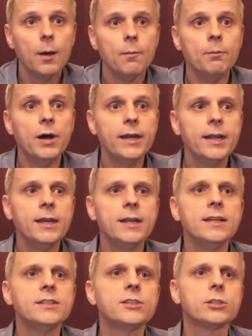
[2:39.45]
But it
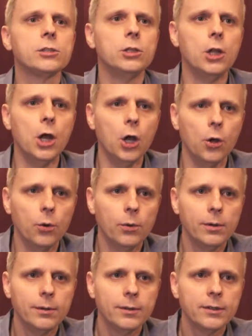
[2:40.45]
is slow.
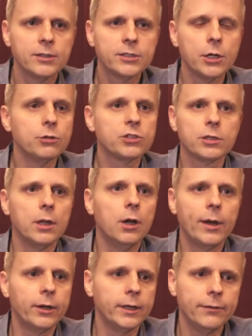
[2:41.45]
So slow,
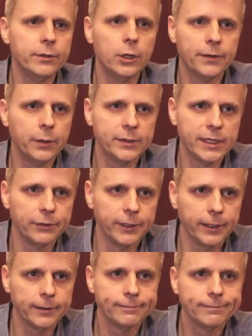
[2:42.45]
I don't even know if anyone's ever
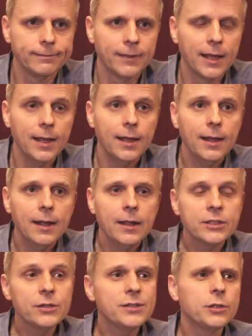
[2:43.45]
done it.
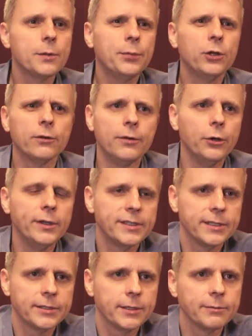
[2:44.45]
So those are the pure voting
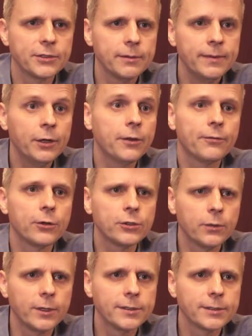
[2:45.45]
systems. They're the
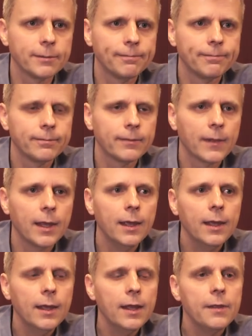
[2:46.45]
first ones.
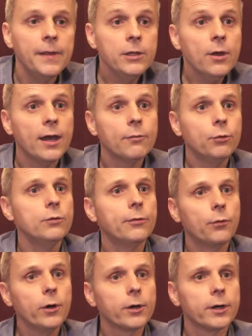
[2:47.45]
Then you have proof
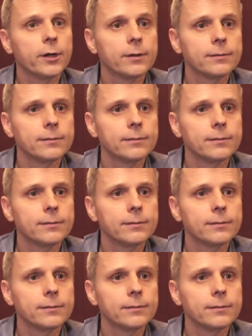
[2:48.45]
of work.